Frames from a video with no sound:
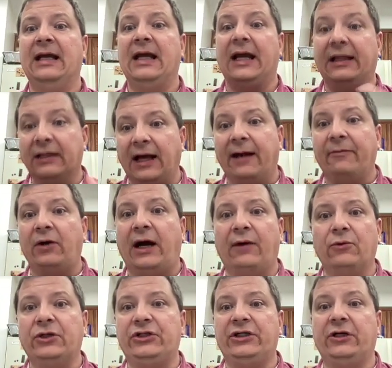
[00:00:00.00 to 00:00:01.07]
And I
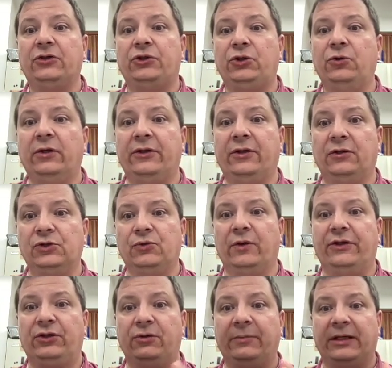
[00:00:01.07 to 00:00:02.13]
want to share 2 of those
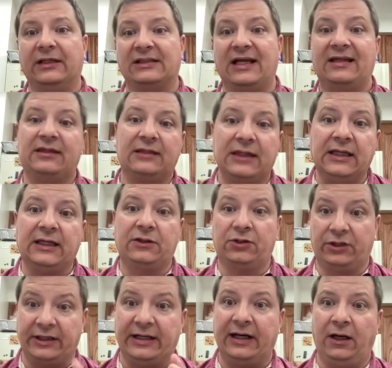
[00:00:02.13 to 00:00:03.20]
with you, because I think
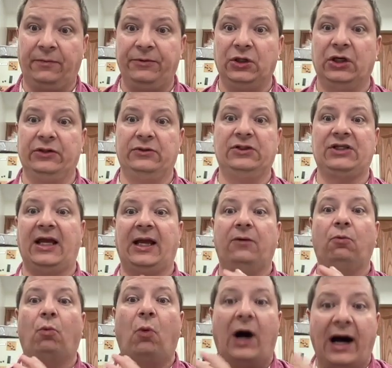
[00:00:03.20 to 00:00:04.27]
they're going to help you
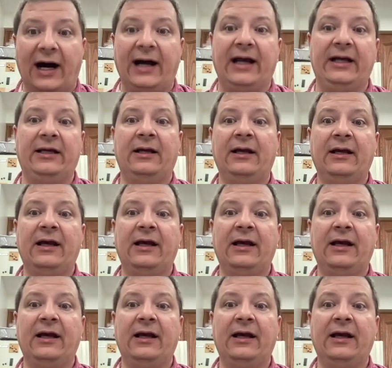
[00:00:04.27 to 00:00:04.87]
understand why